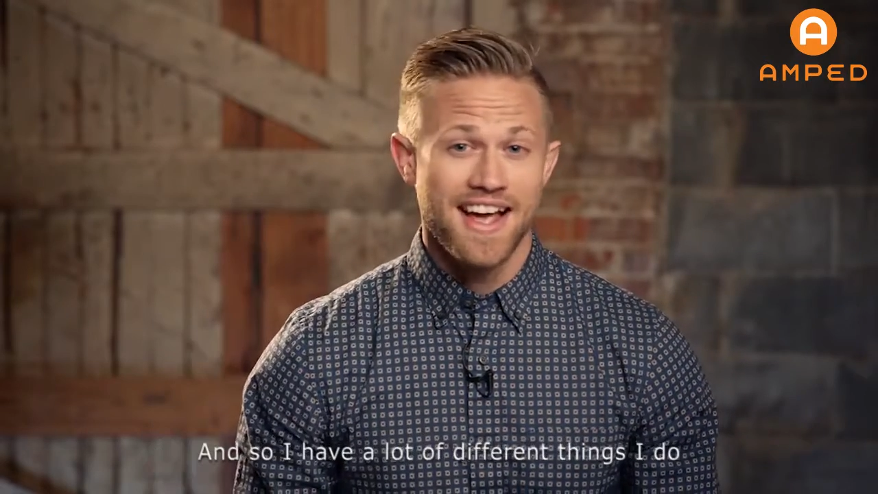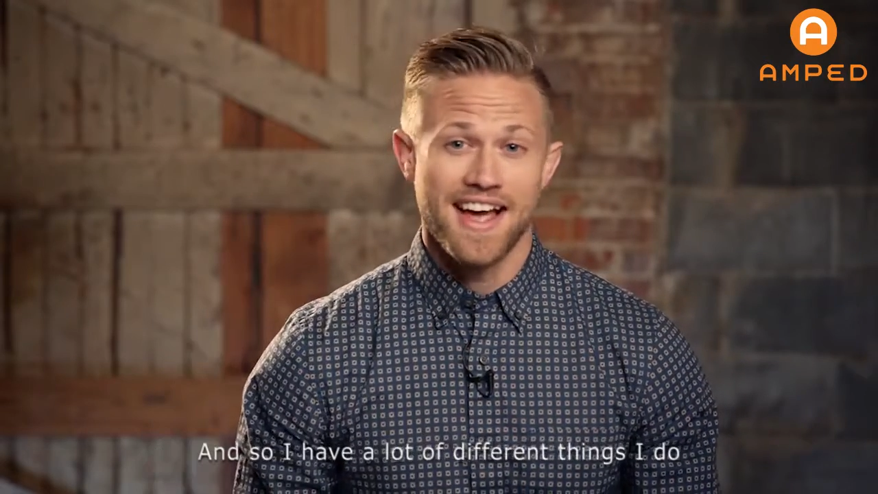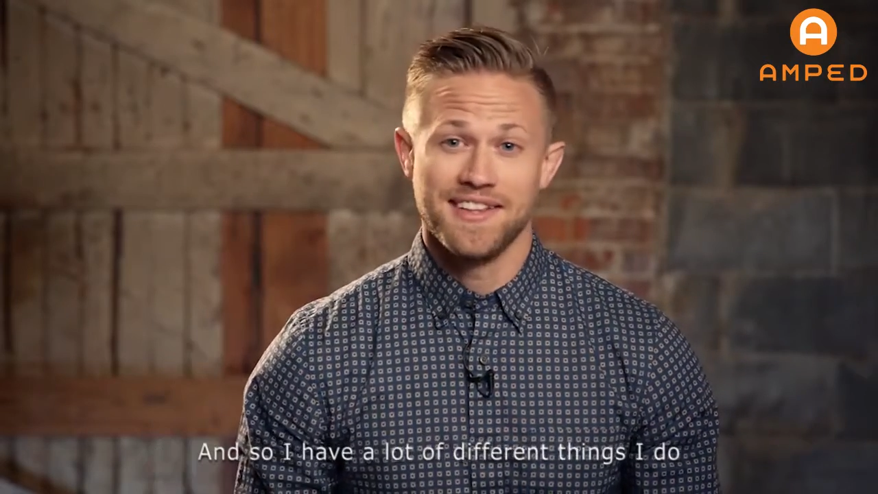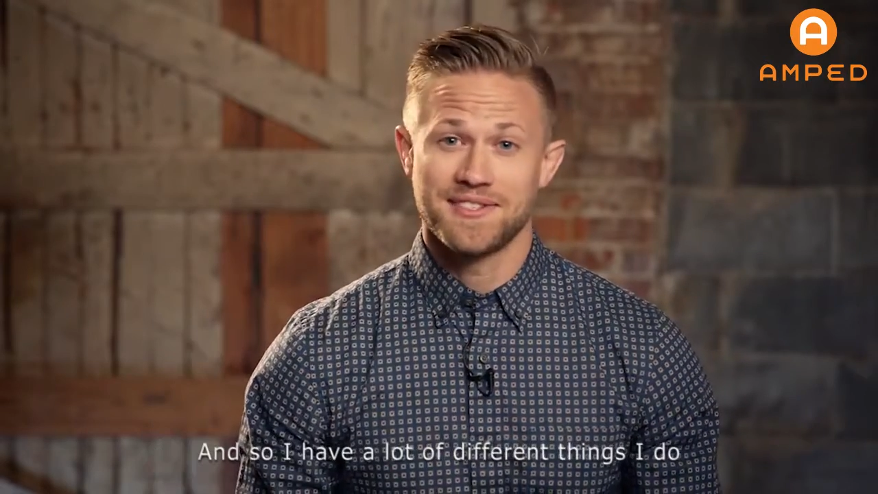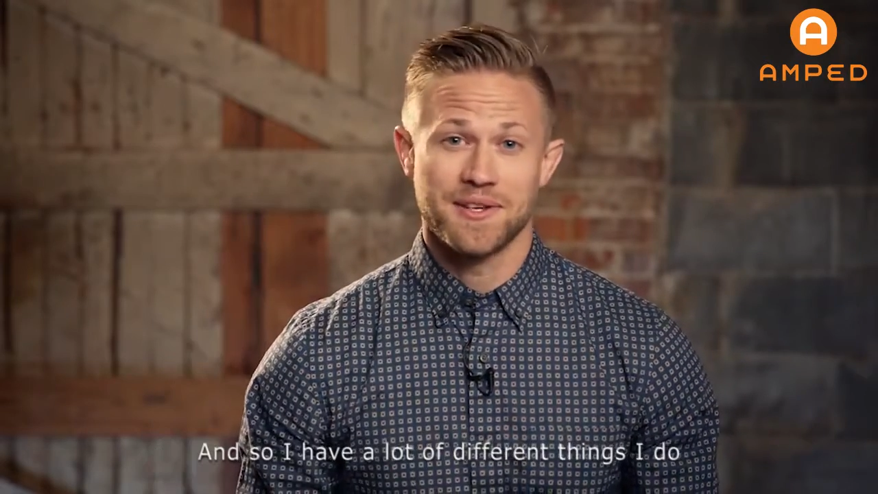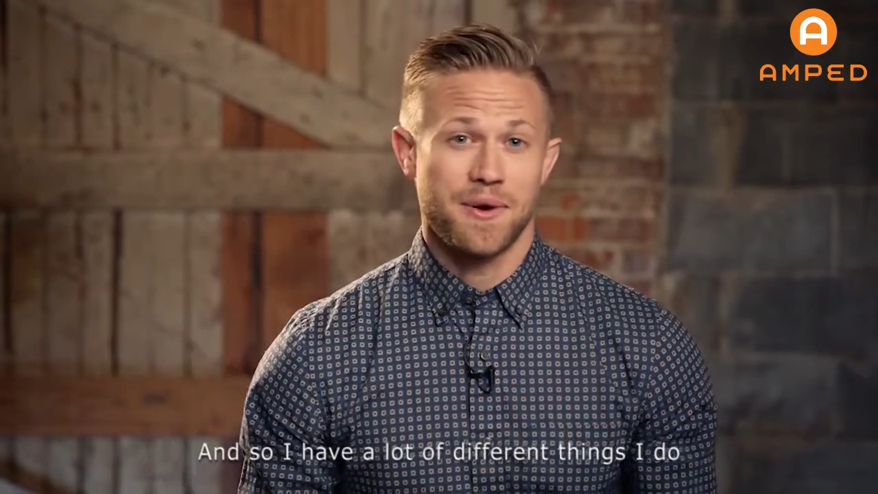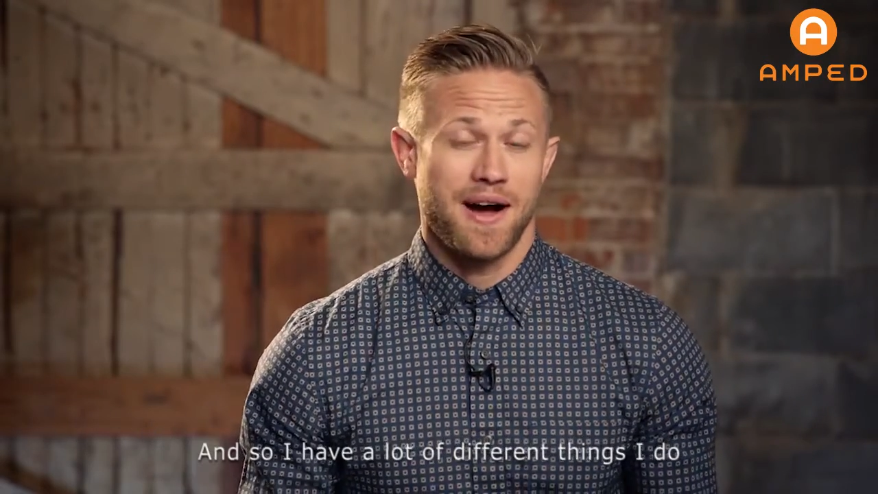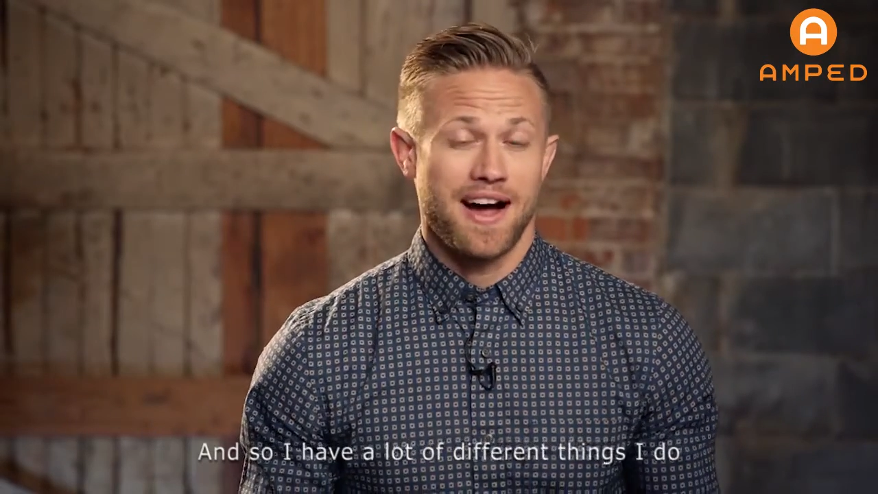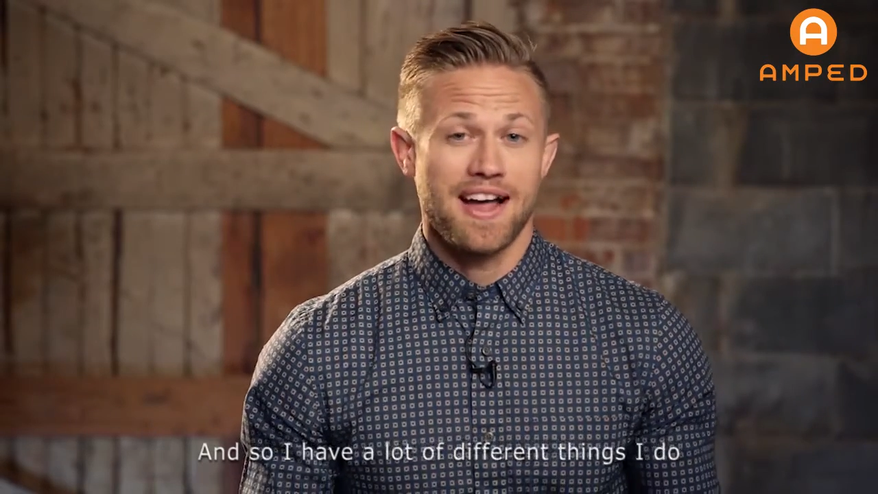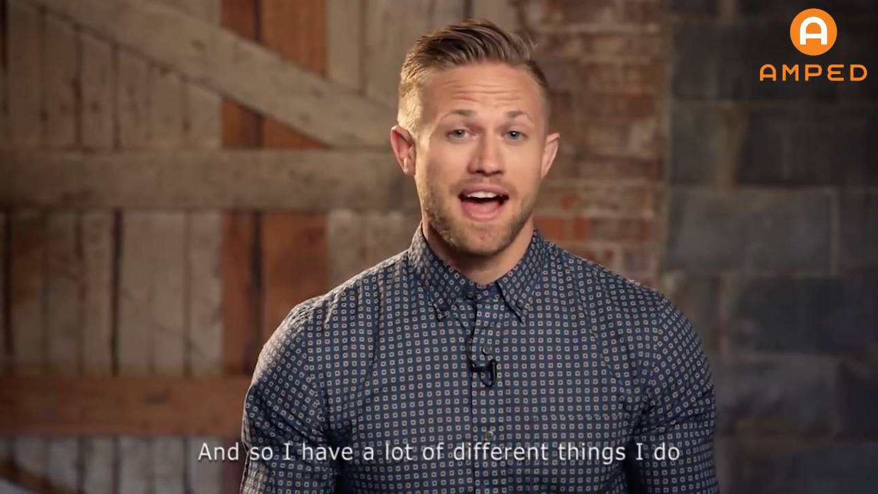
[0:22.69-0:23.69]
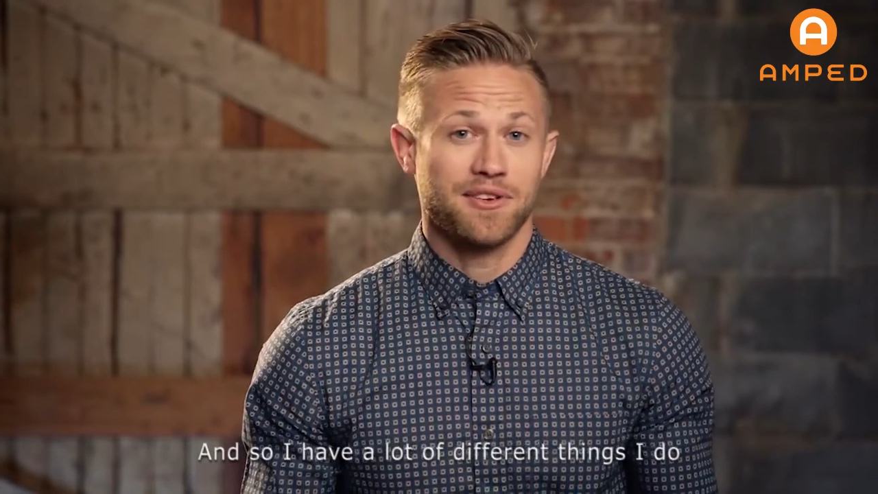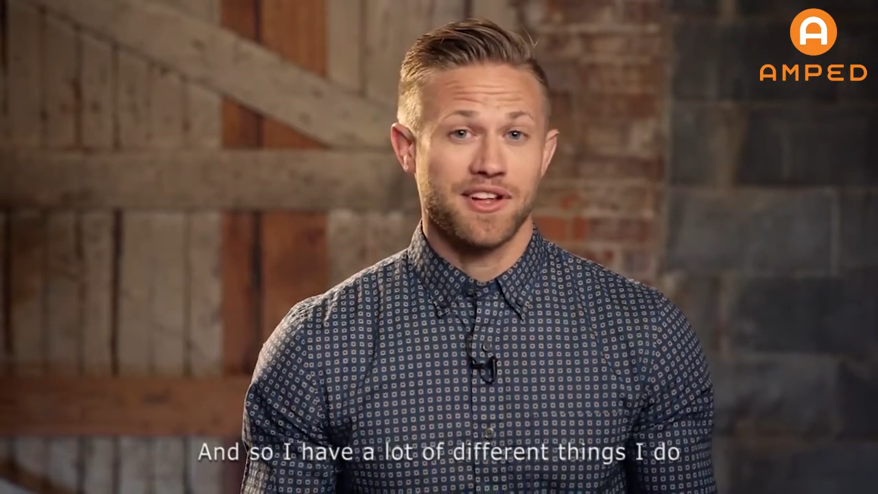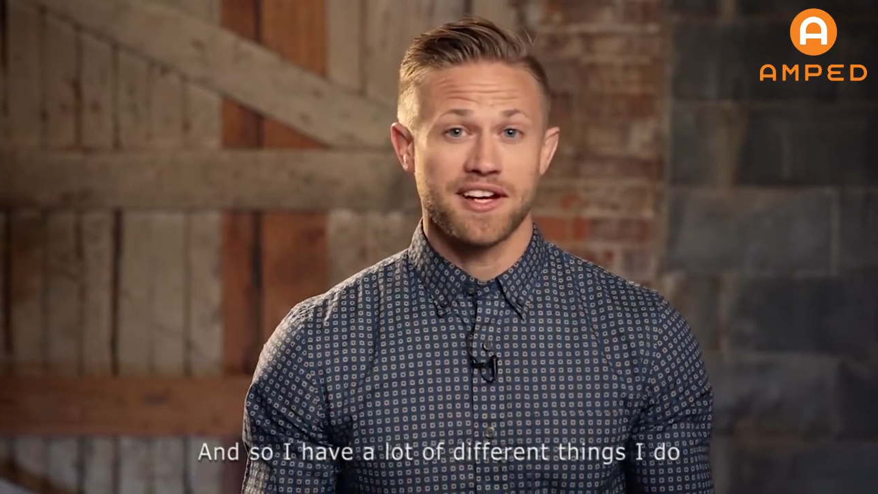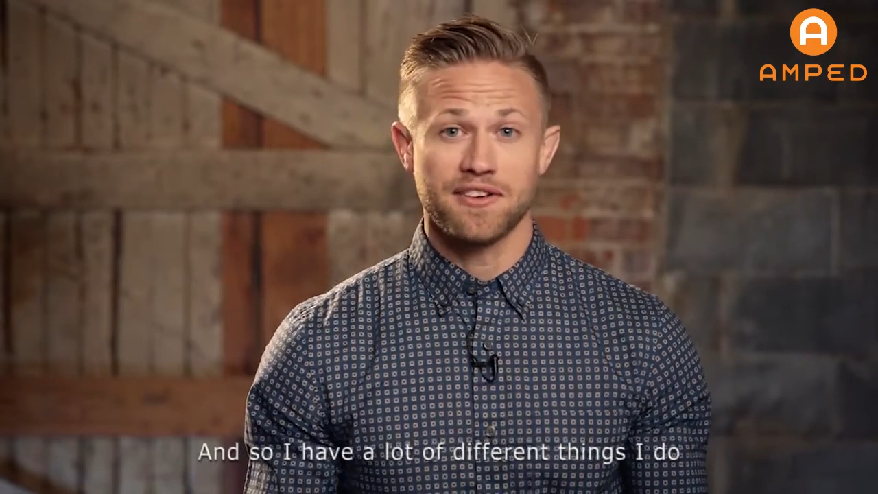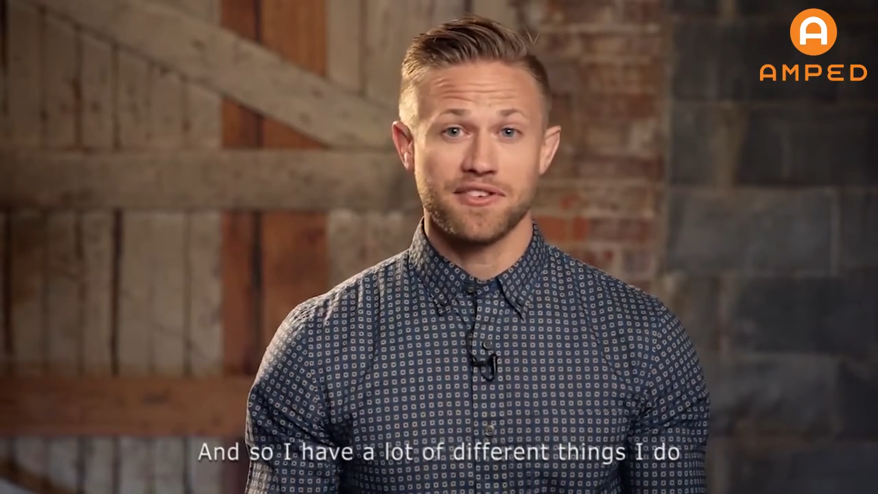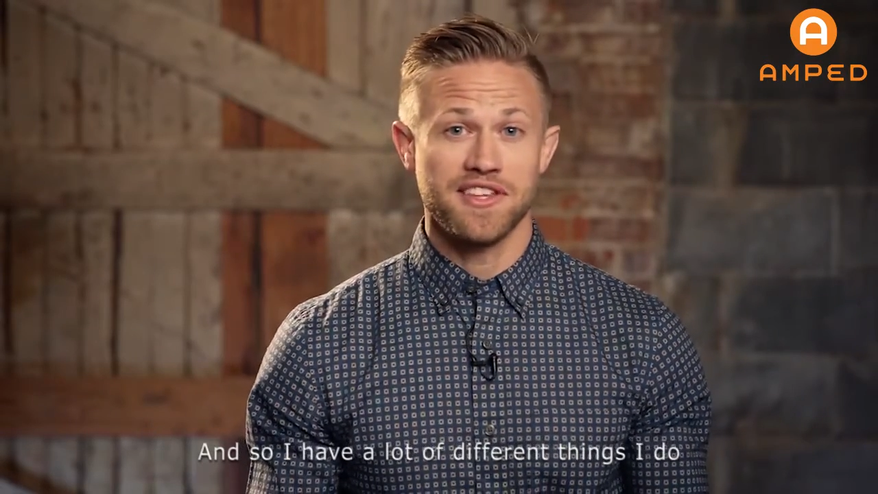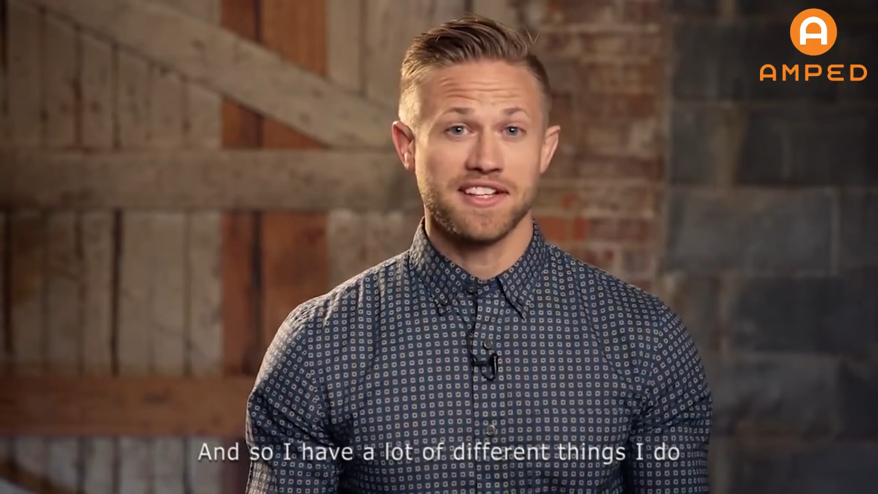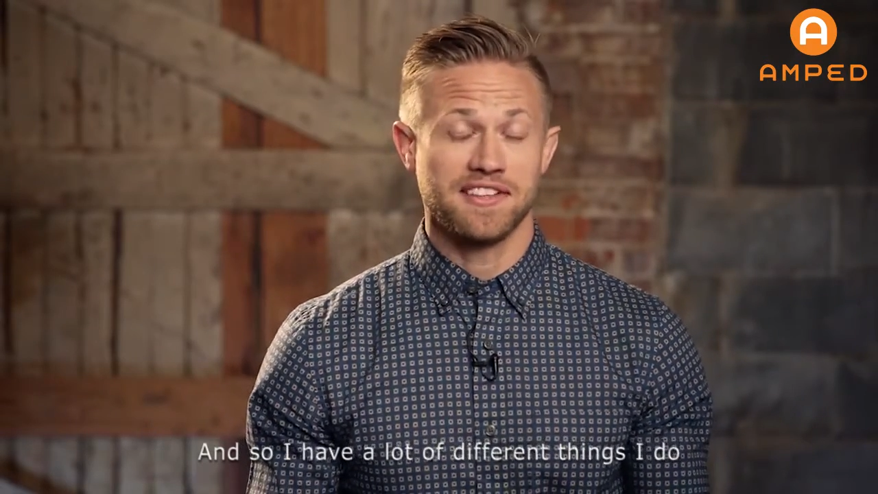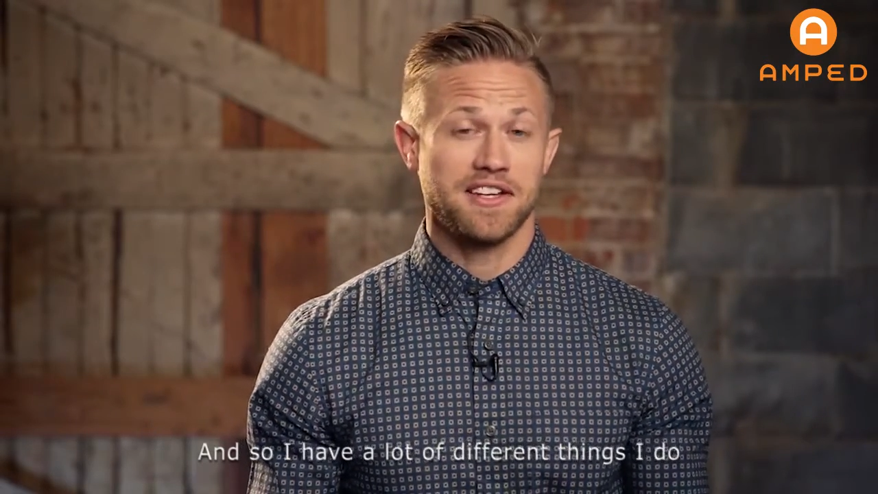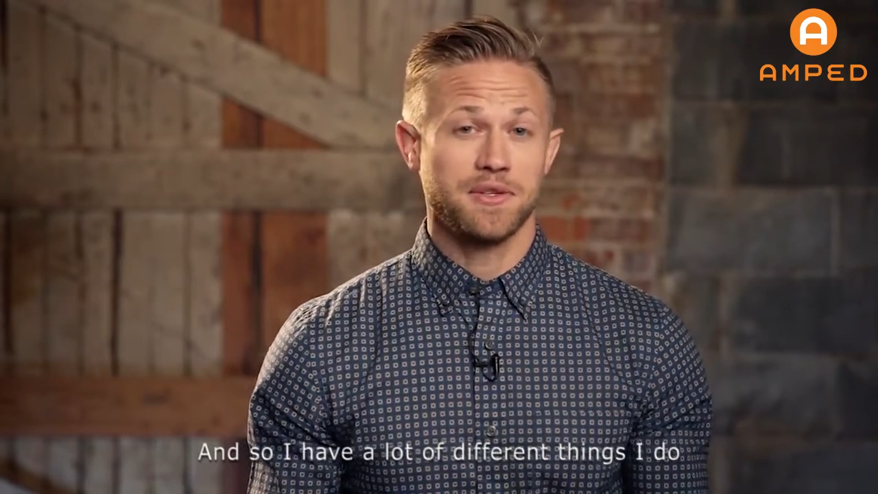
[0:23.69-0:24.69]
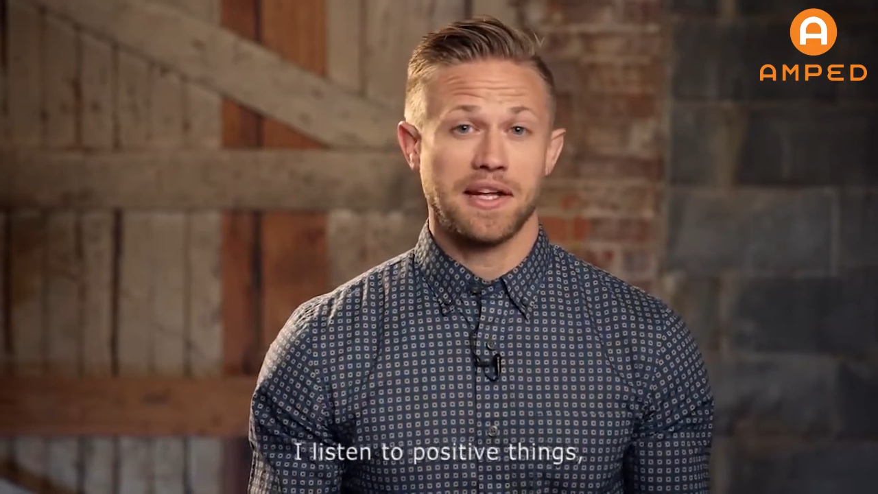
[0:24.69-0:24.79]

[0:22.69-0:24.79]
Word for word: And so I have a lot of different things I do.